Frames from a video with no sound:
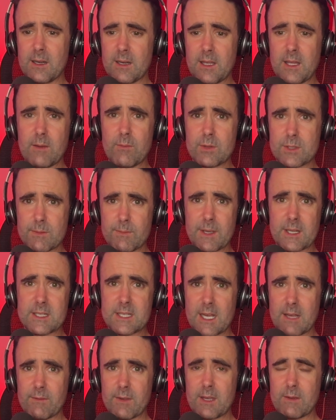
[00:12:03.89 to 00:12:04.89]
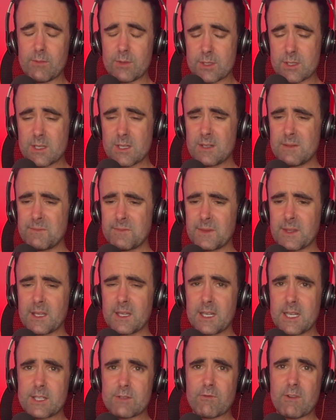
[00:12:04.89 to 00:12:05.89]
It was a big save.
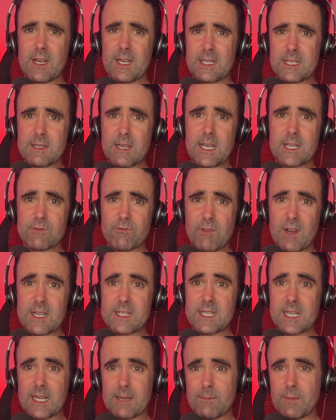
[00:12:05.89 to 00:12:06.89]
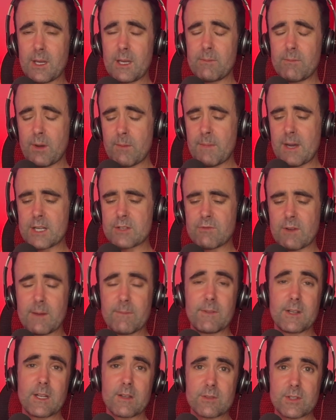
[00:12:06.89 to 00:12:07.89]
His rating in my match rating
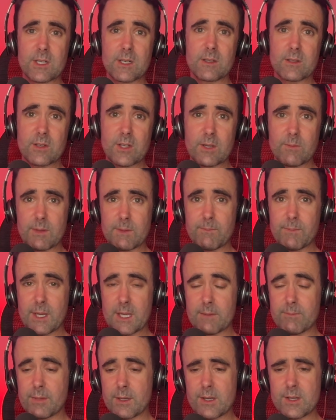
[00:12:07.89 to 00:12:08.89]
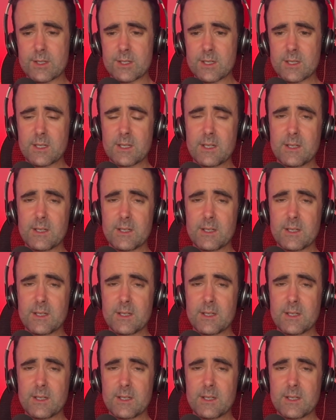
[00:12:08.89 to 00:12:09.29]
video is going to be big, because